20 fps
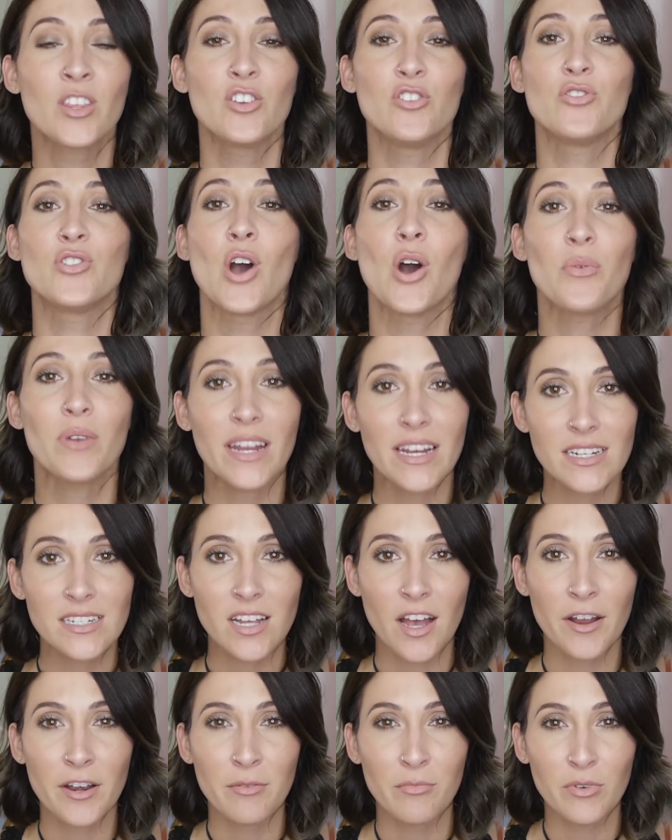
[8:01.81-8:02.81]
You don't need a
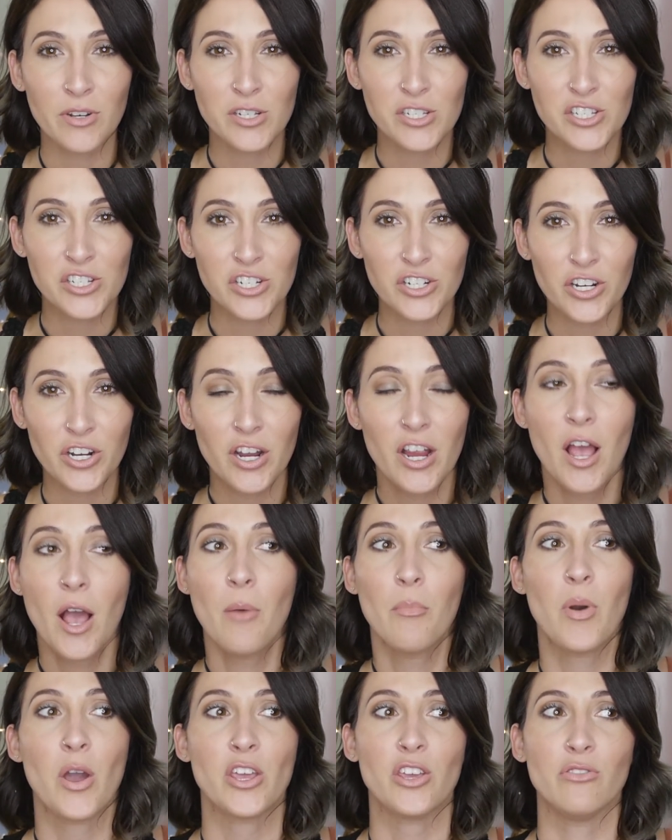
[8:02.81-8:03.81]
ton of moisture,
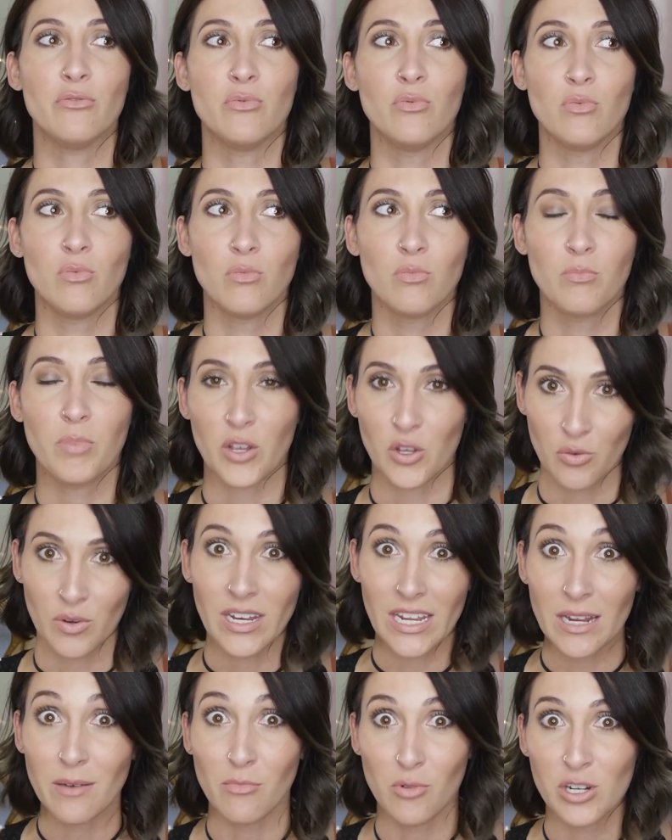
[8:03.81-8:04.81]
but you but you
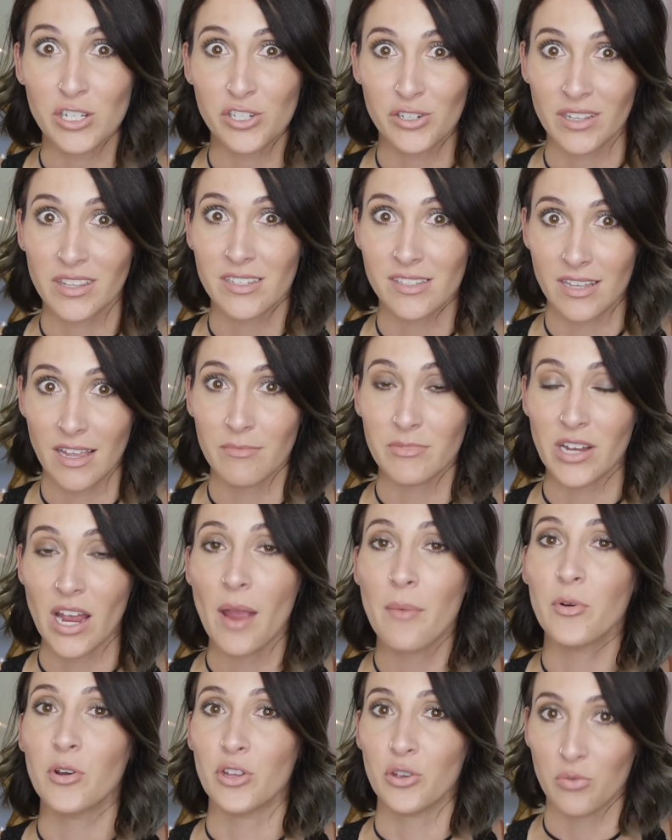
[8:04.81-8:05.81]
need moisture at the same
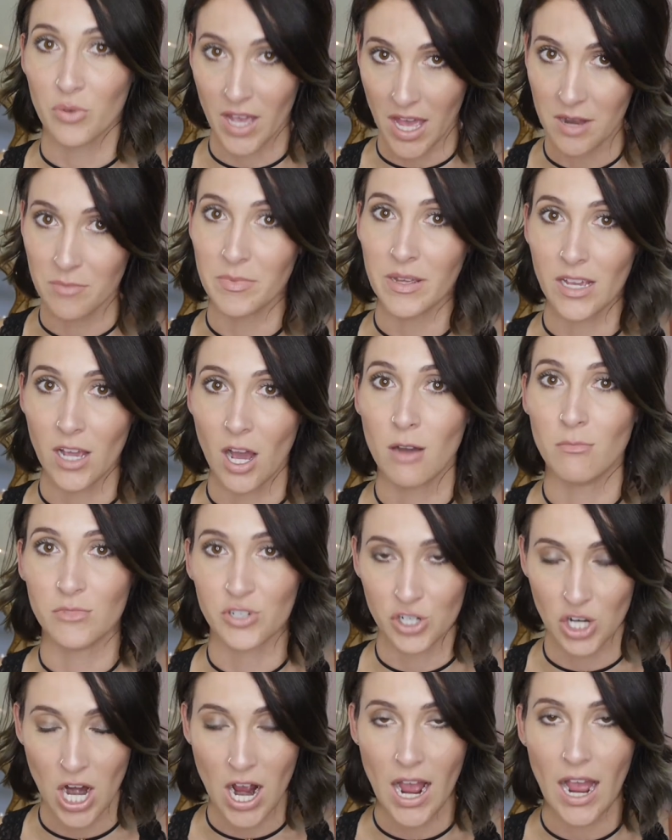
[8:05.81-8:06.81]
time, or you can become
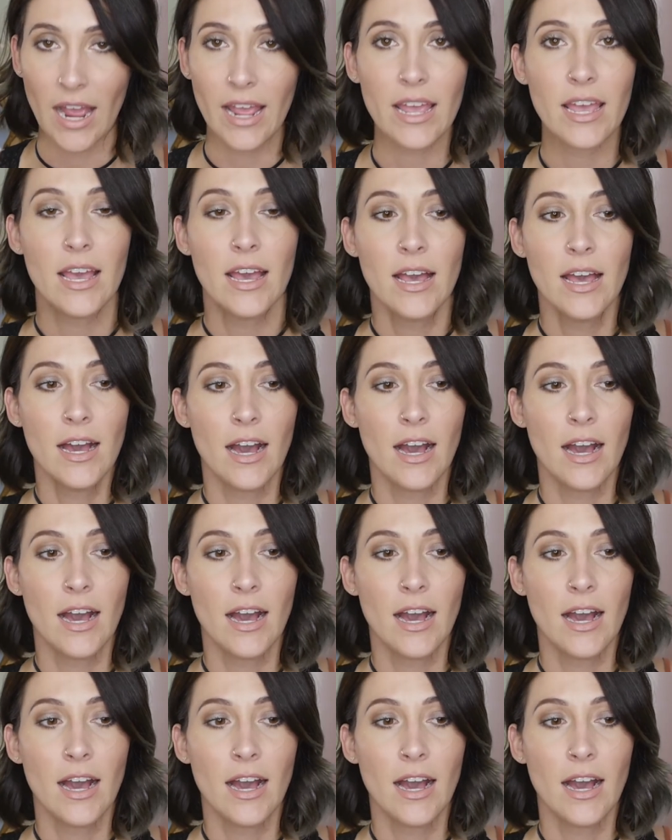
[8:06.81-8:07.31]
dry.